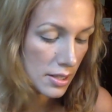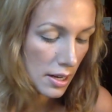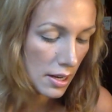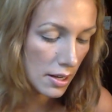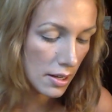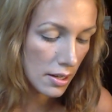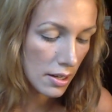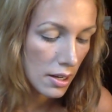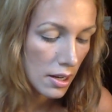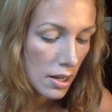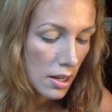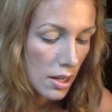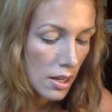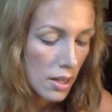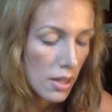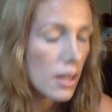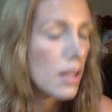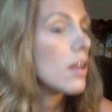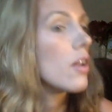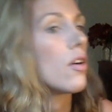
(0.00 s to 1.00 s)
And,
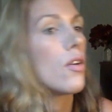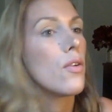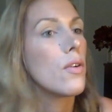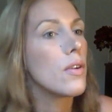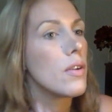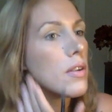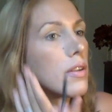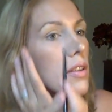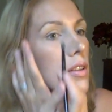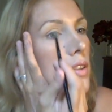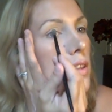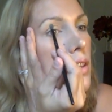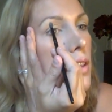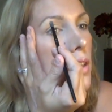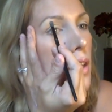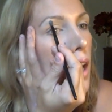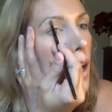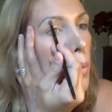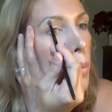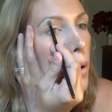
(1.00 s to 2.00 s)
you know,
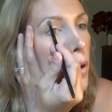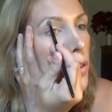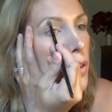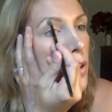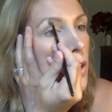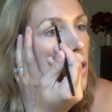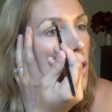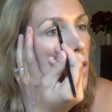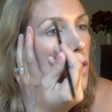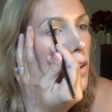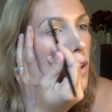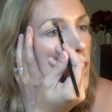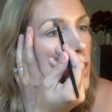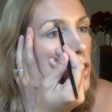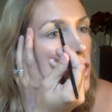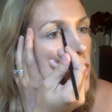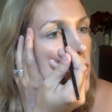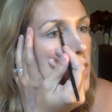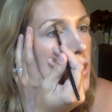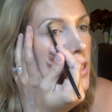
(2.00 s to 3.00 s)
I bought the
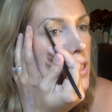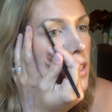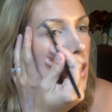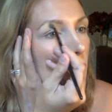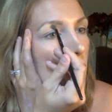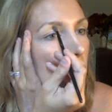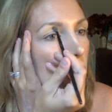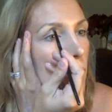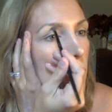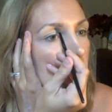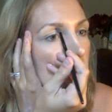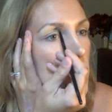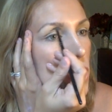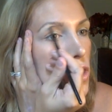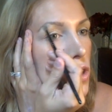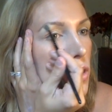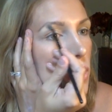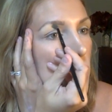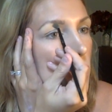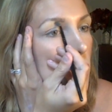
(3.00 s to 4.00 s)
collection set,
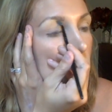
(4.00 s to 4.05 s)
which